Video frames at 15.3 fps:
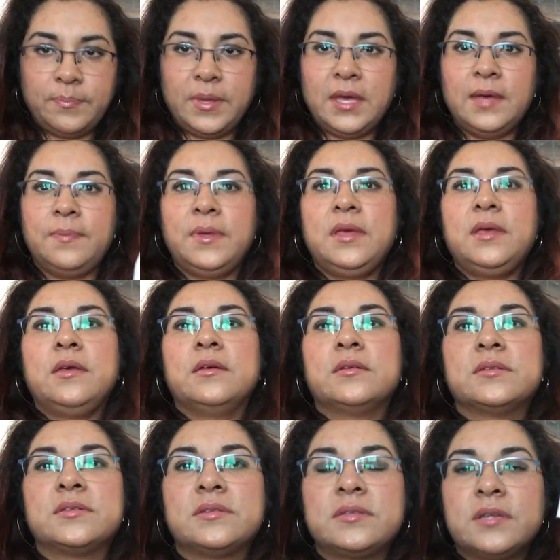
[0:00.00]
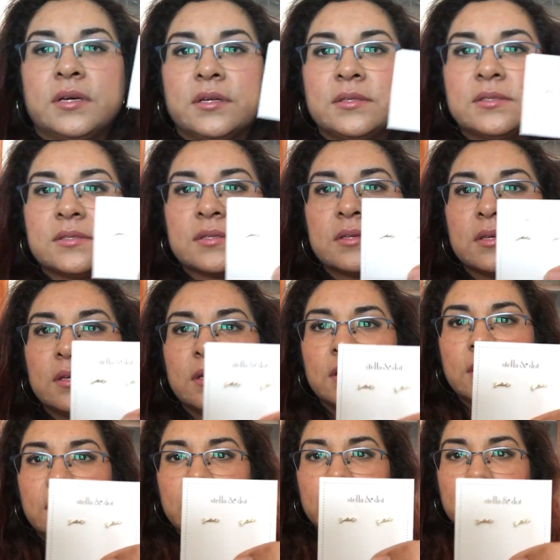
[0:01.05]
baby studs.
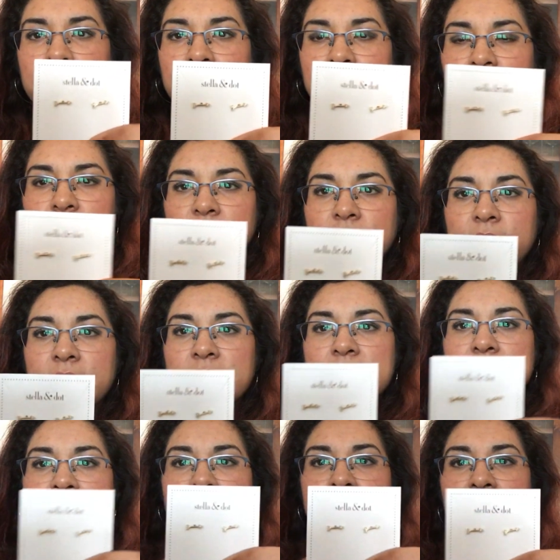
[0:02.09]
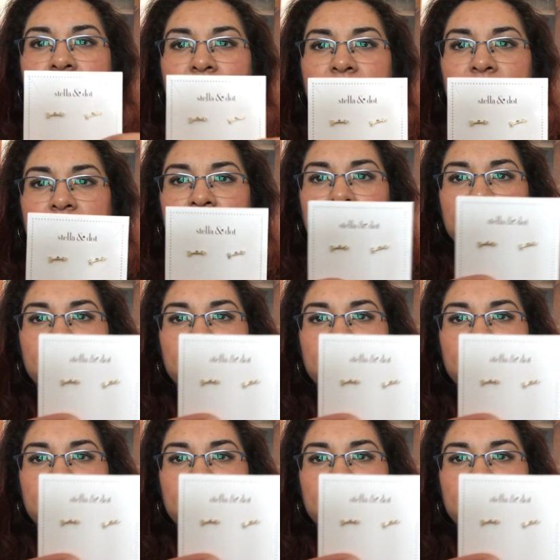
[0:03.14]
Don't know if you can see that.